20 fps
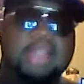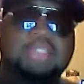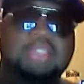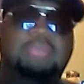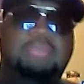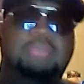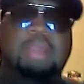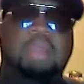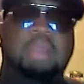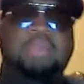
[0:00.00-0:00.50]
is
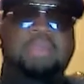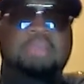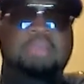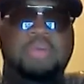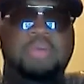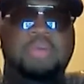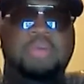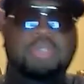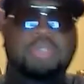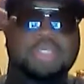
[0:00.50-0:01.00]
probably the
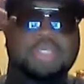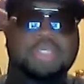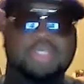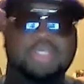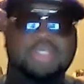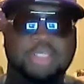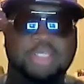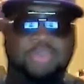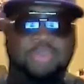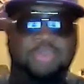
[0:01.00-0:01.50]
most
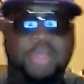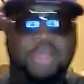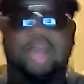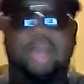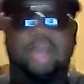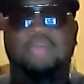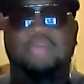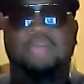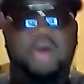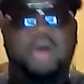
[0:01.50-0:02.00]
eccentric out
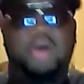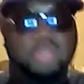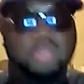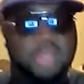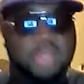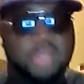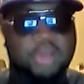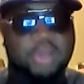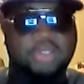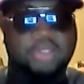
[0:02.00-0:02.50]
of all the
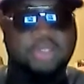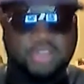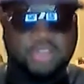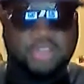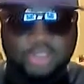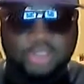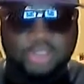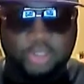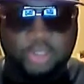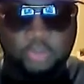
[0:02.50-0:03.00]
characters in the
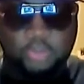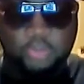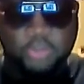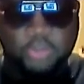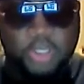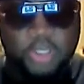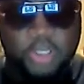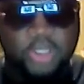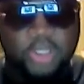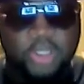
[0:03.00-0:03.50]
show.
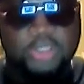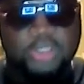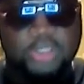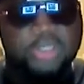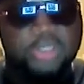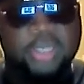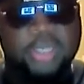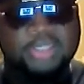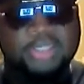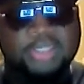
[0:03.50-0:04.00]
She,
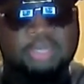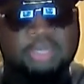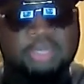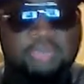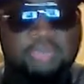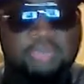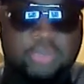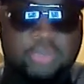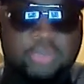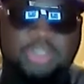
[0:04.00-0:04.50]
like I said
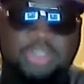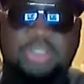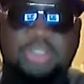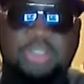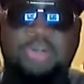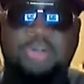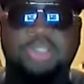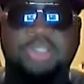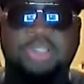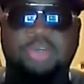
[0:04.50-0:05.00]
before, she's a
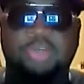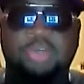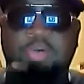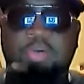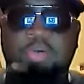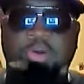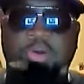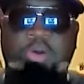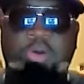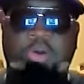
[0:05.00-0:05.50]
13 year
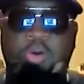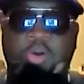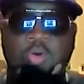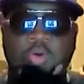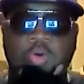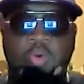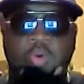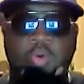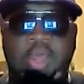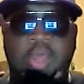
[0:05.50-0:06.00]
old girl
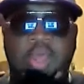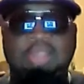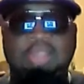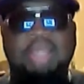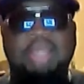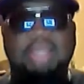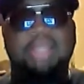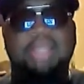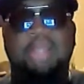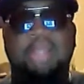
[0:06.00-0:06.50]
who has
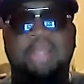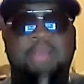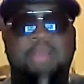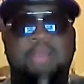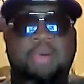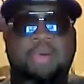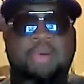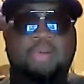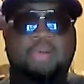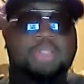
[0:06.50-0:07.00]
taken it
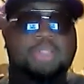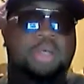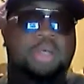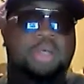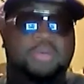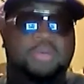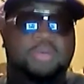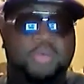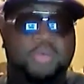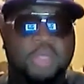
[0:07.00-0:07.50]
upon
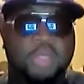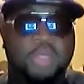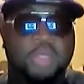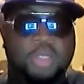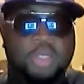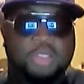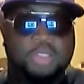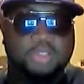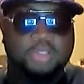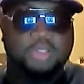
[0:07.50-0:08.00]
herself
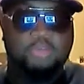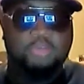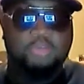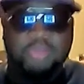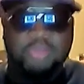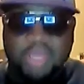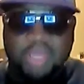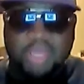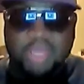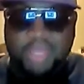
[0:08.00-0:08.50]
to
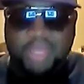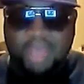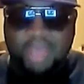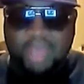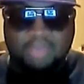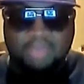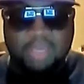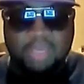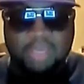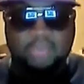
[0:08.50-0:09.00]
be an
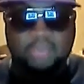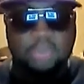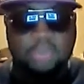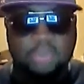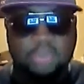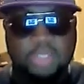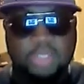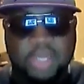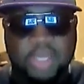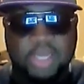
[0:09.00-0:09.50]
advocate for the
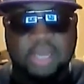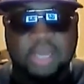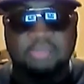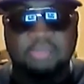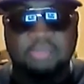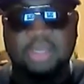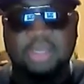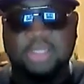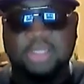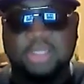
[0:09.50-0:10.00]
dead,
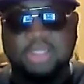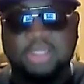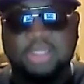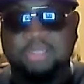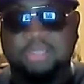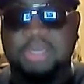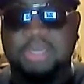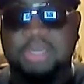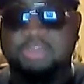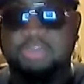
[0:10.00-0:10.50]
meaning she
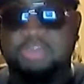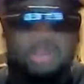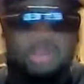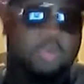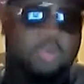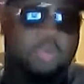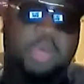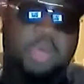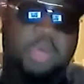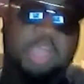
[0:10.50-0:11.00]
speaks to people
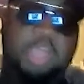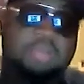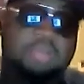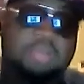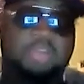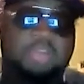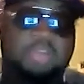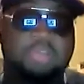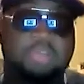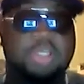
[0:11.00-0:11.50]
who can't speak
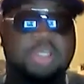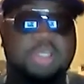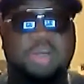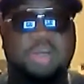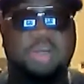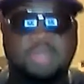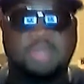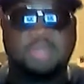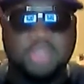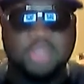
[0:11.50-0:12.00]
for
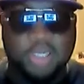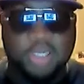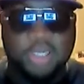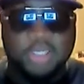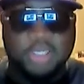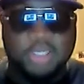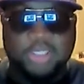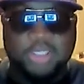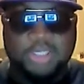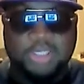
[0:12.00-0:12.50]
themselves.
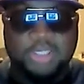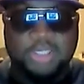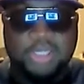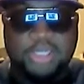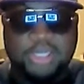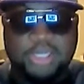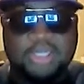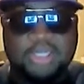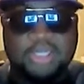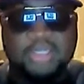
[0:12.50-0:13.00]
She
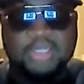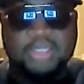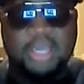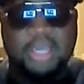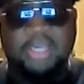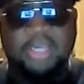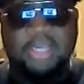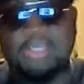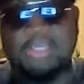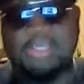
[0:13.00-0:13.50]
is
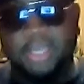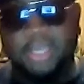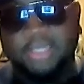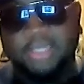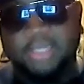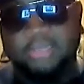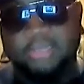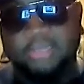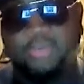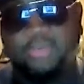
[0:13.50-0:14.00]
a
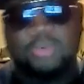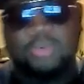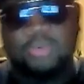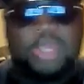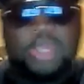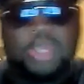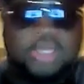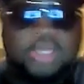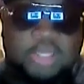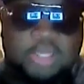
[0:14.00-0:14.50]
detective who
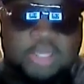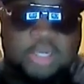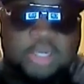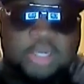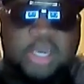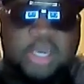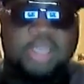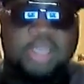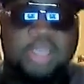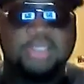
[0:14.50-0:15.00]
takes on
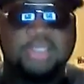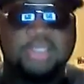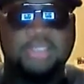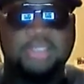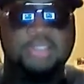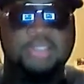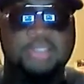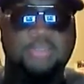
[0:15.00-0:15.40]
cases